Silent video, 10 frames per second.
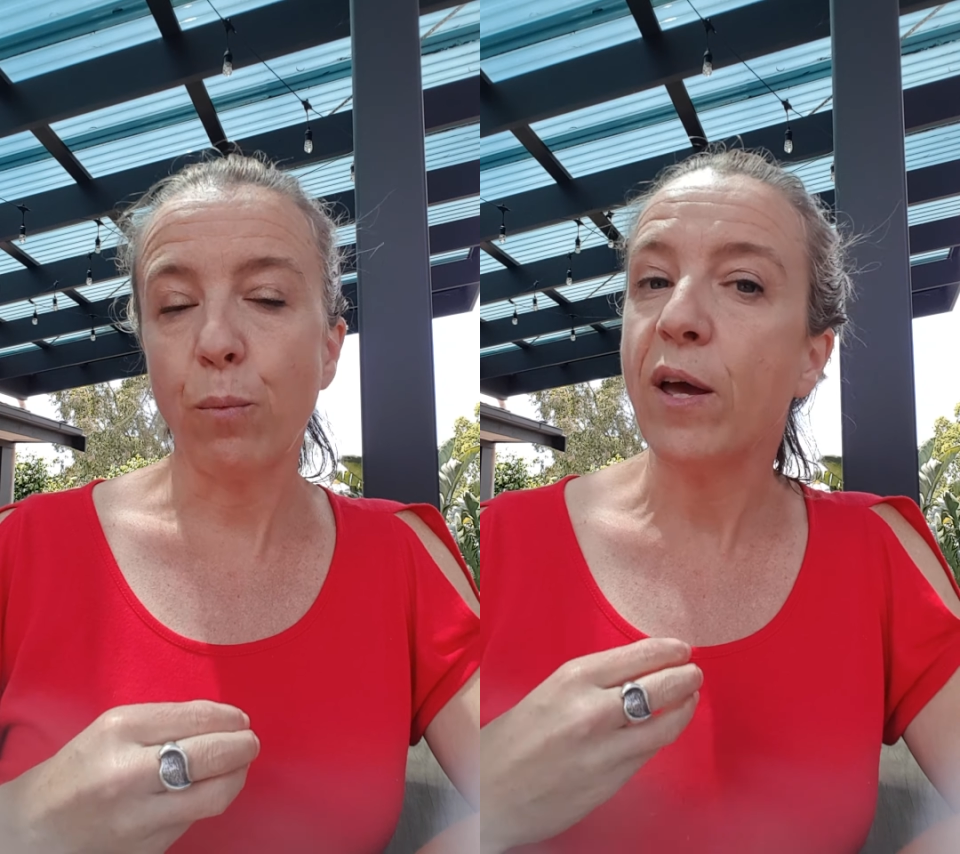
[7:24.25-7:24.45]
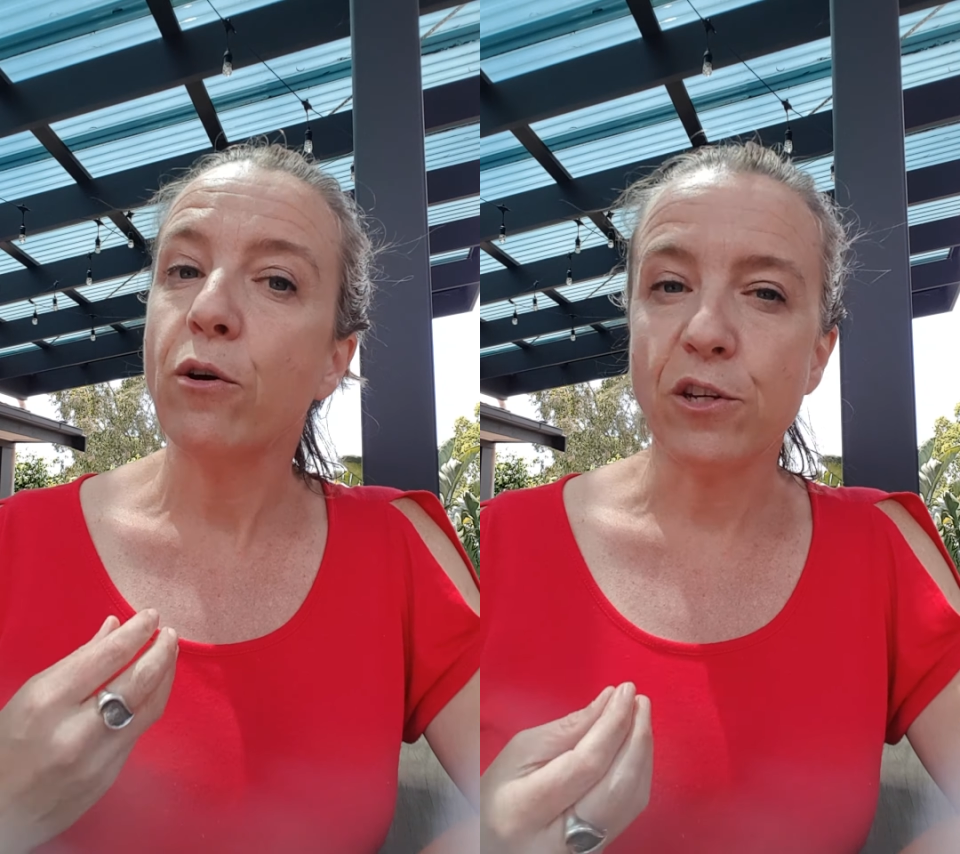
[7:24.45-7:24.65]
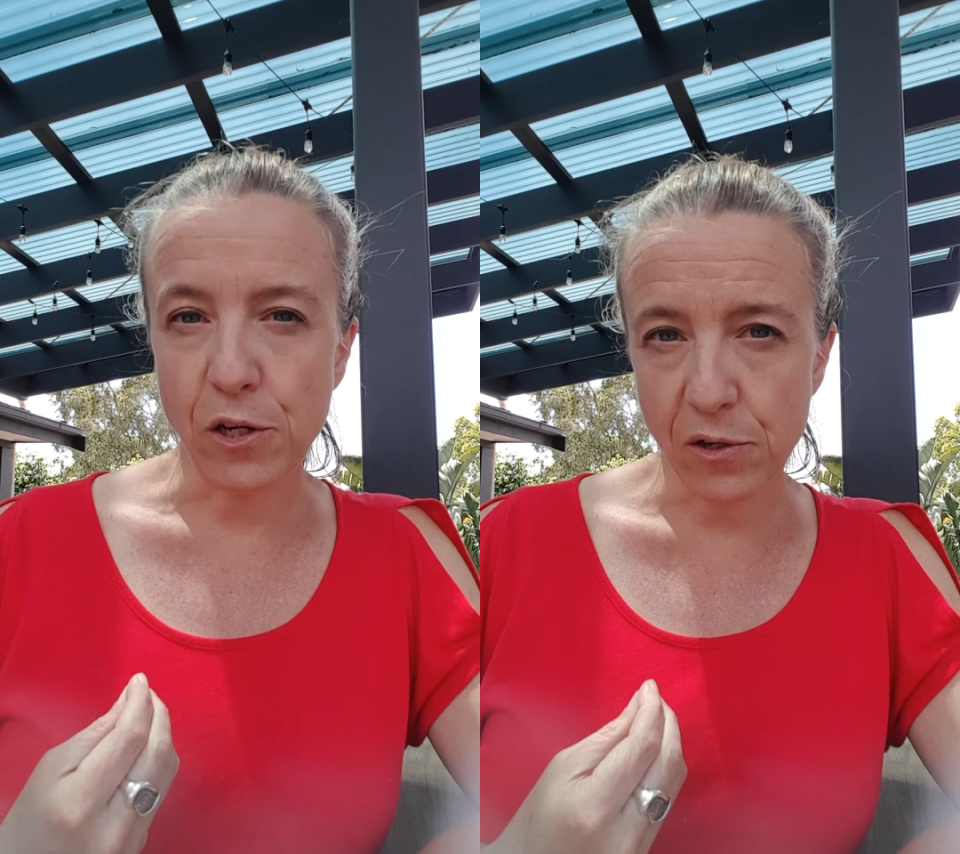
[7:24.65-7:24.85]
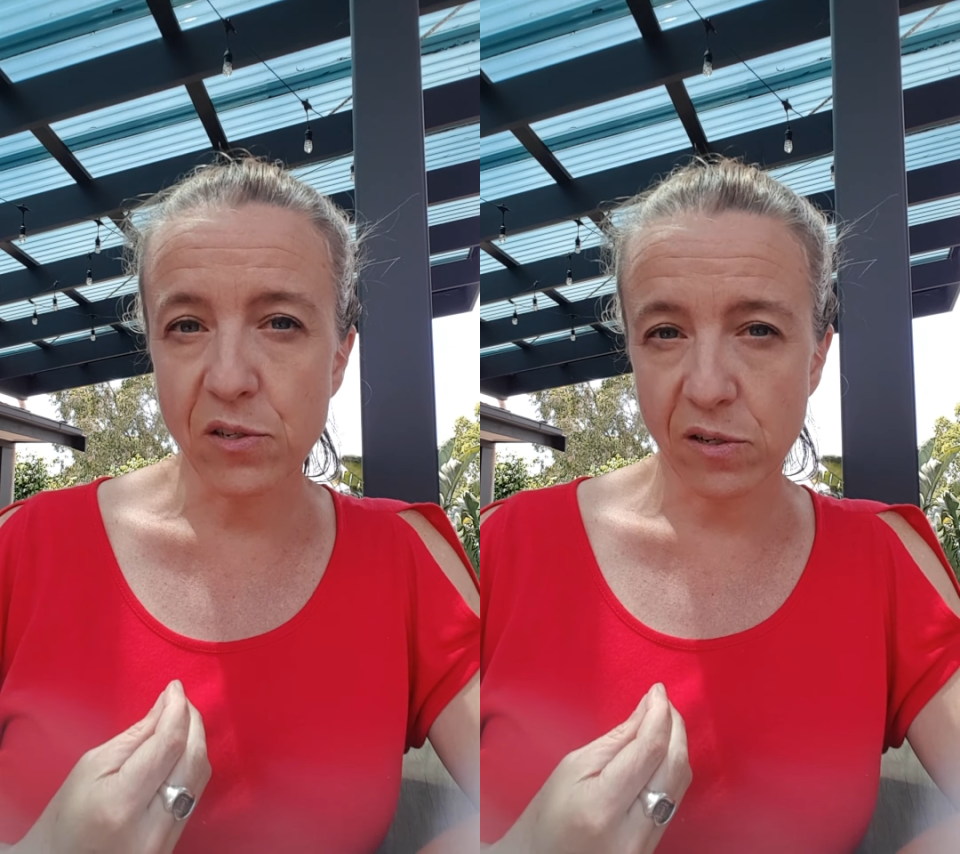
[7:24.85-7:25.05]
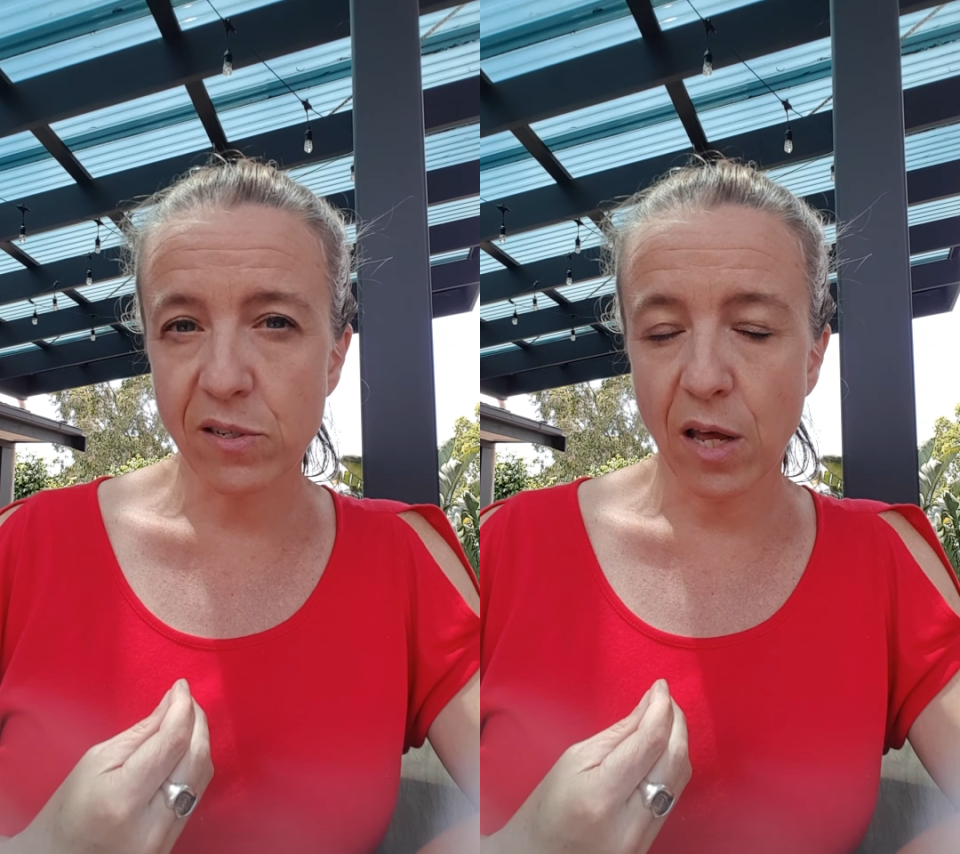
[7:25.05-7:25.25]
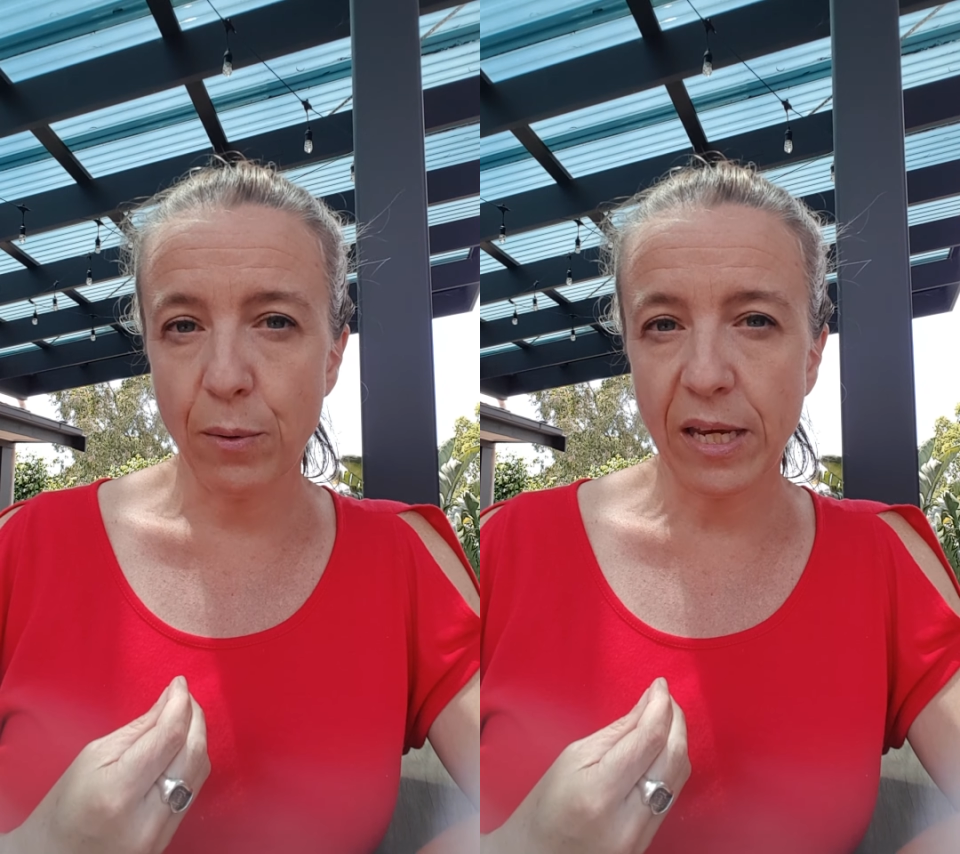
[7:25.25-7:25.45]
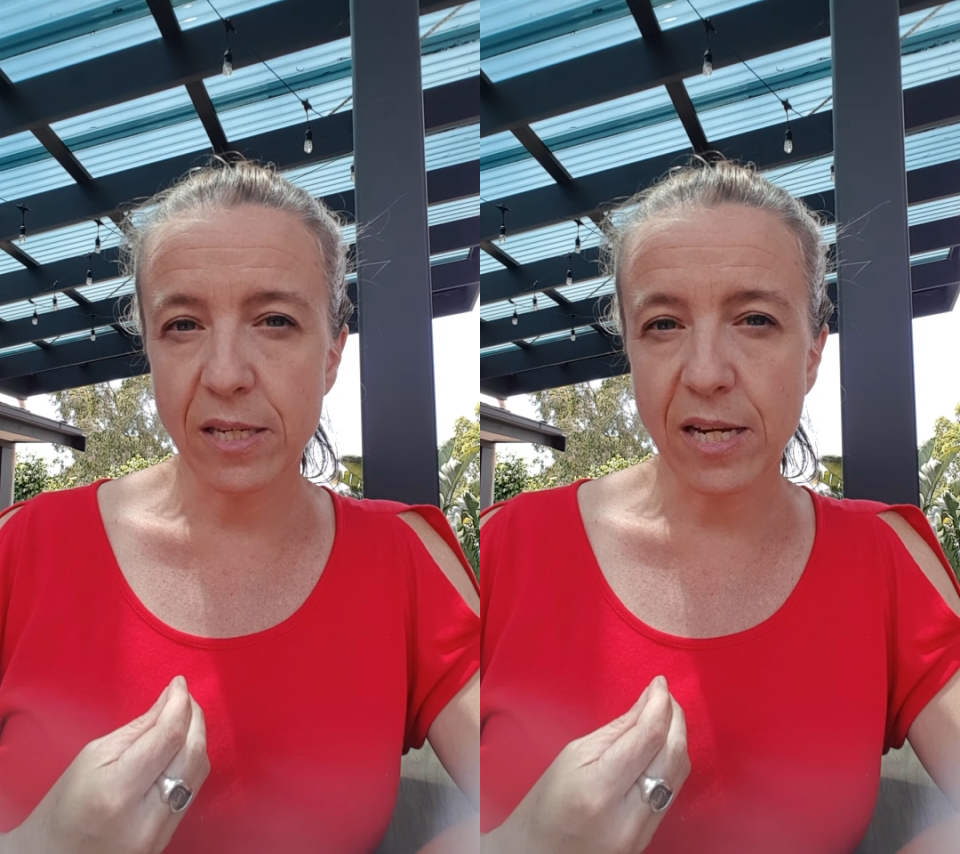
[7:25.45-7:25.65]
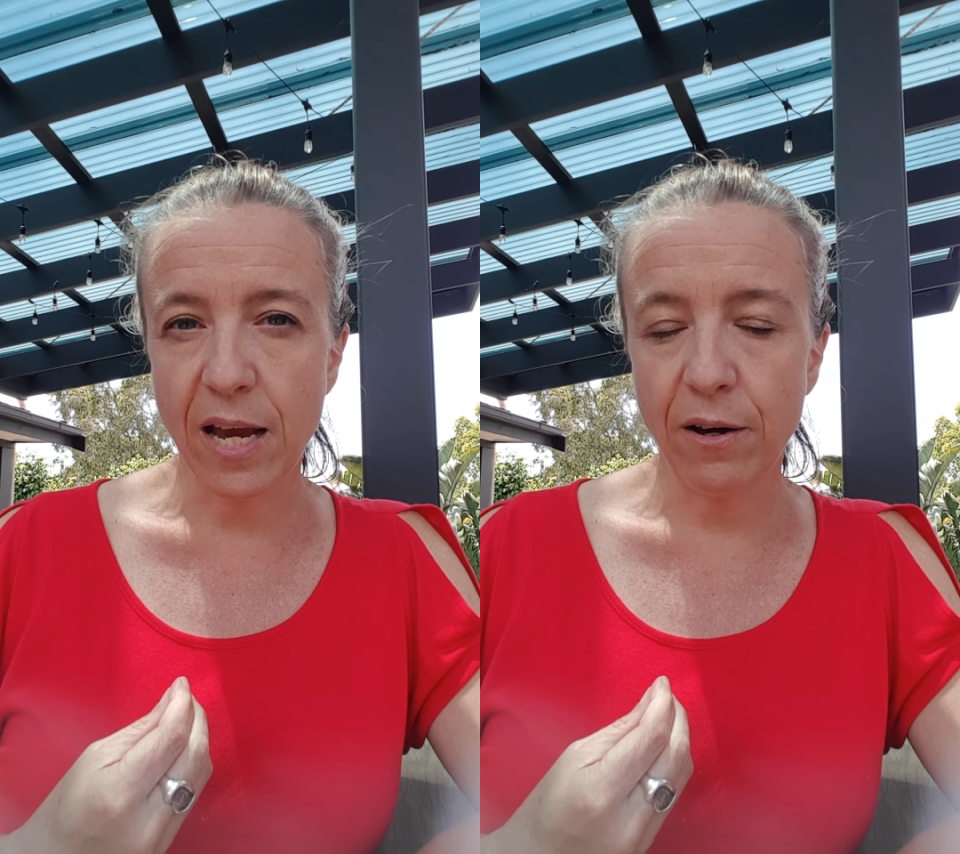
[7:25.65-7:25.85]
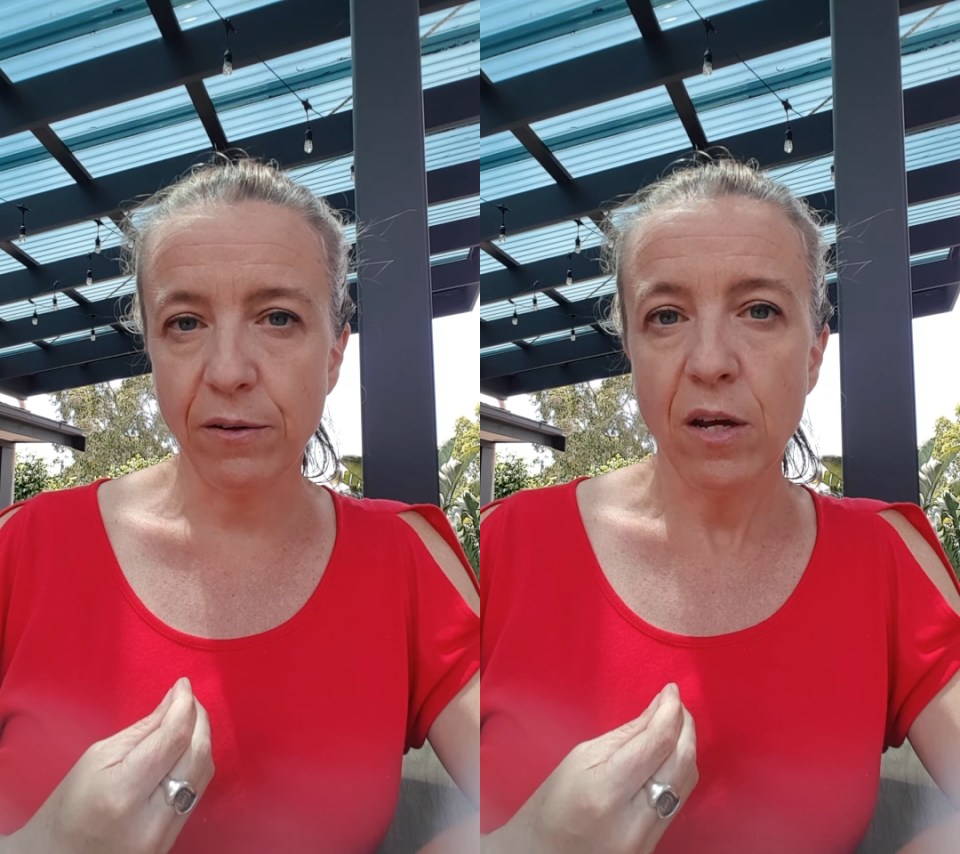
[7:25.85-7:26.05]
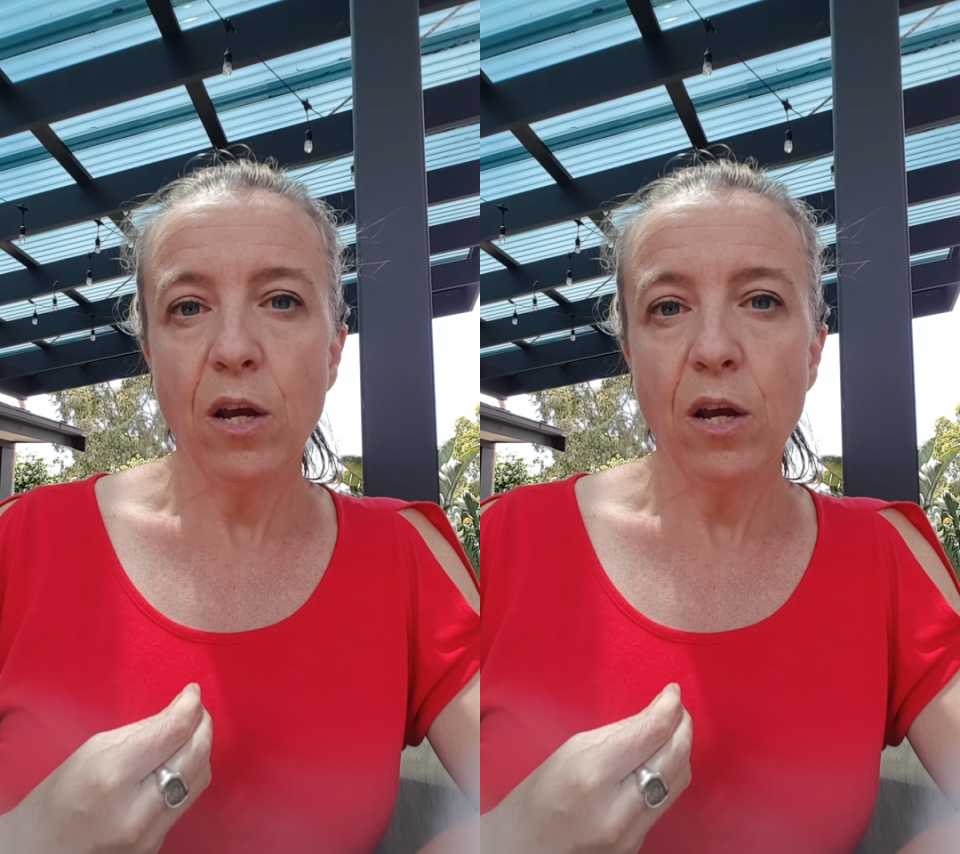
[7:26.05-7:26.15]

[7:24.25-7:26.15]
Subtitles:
we're not used to slowing it down.